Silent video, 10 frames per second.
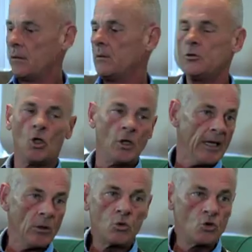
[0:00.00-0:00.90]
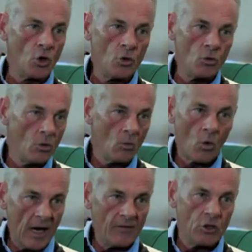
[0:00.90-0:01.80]
he will do
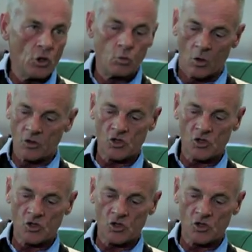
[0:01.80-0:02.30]
whatever you want.